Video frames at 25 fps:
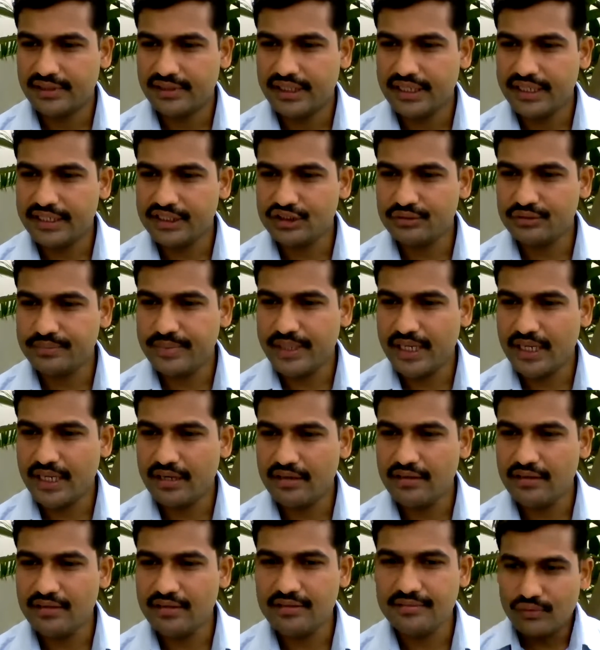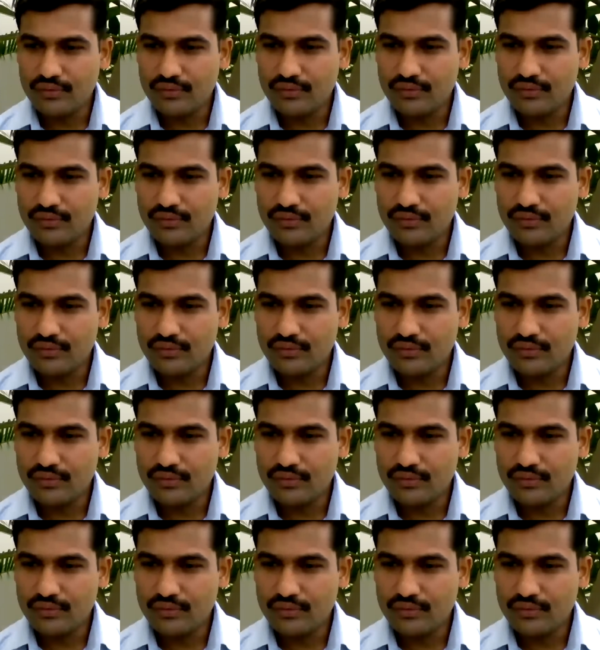the next paragraph? Simply
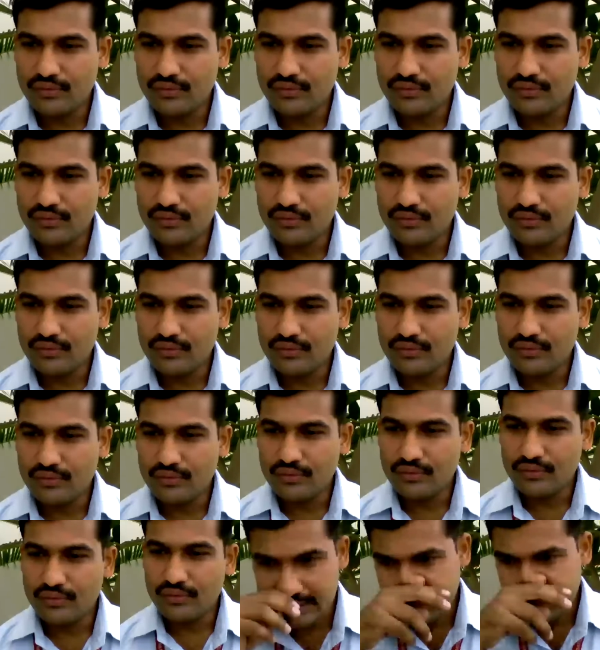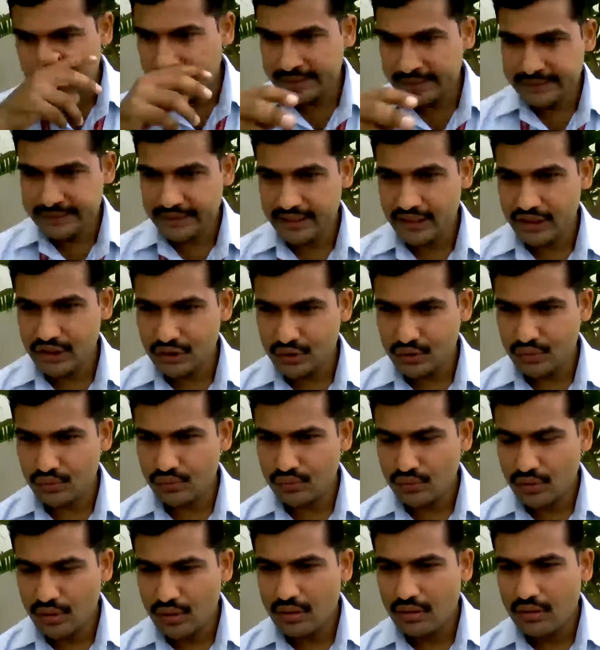comment yes or no.
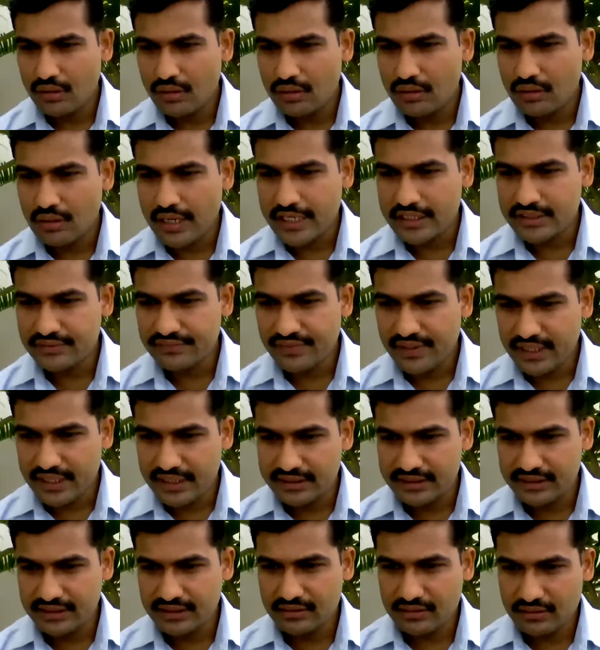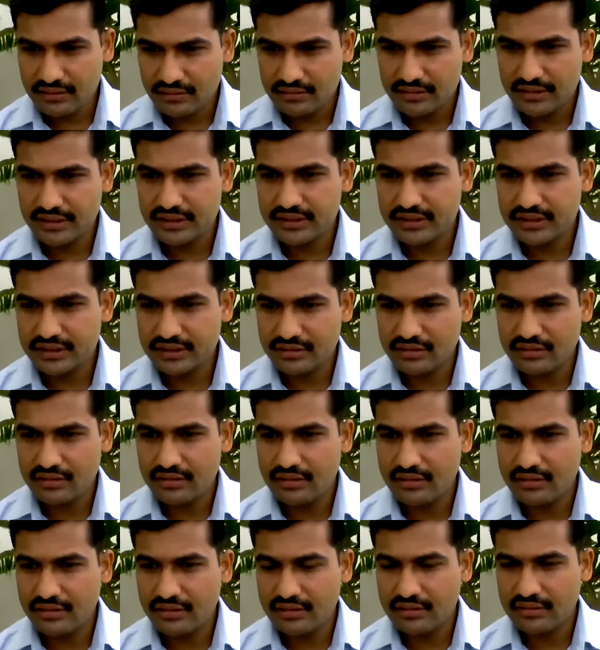Otherwise, if there
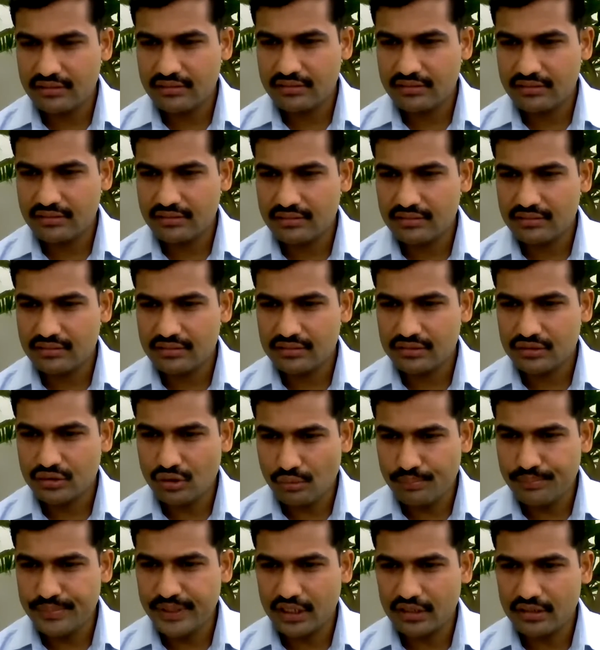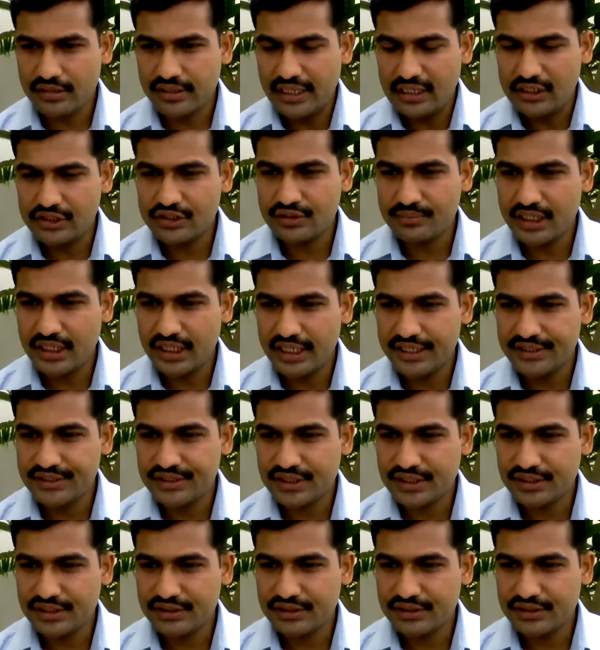is any issue as far as
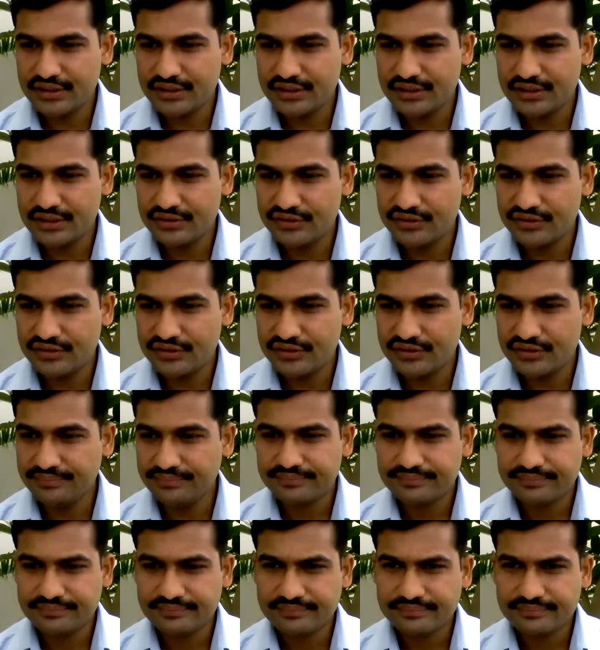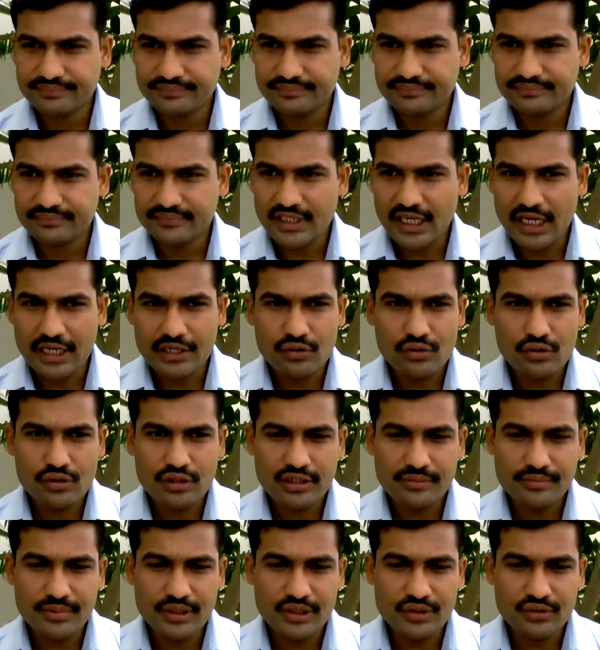this topic
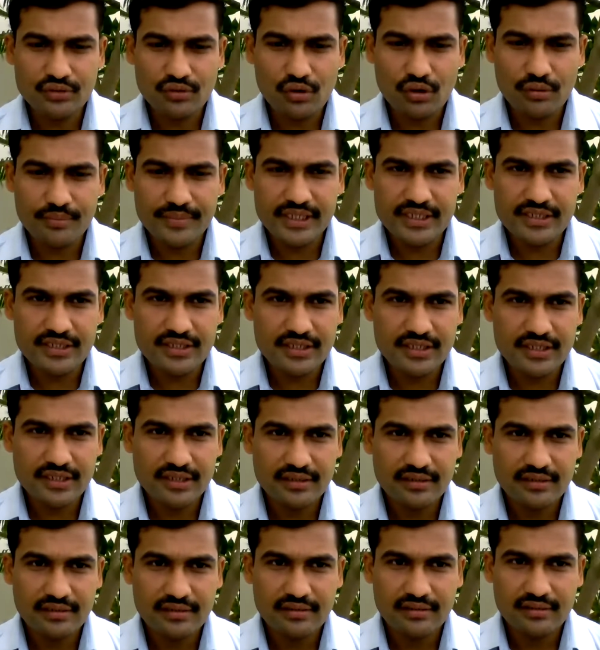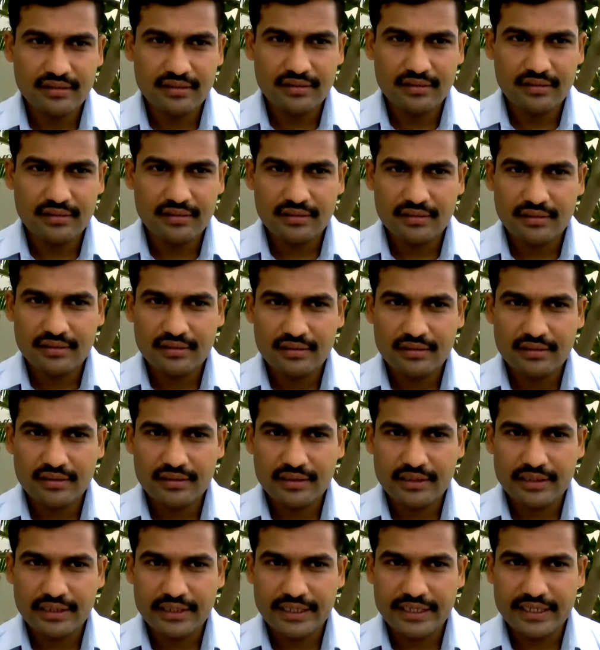Nelson Mandela is
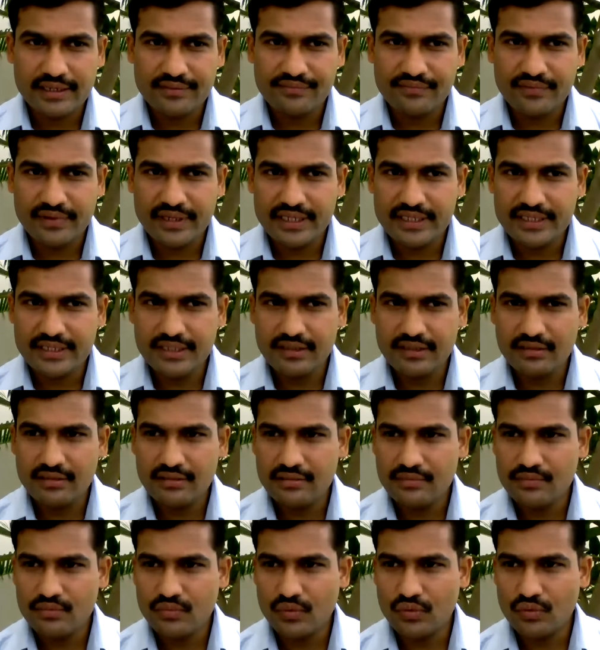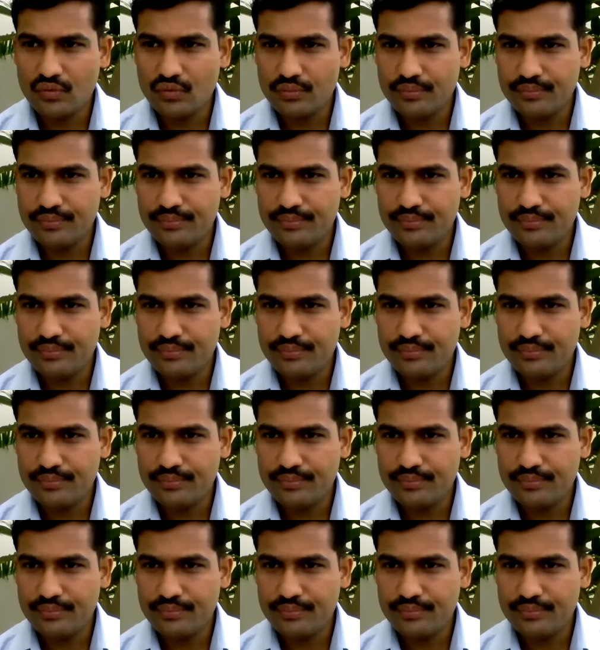concerned, are you all able to comment?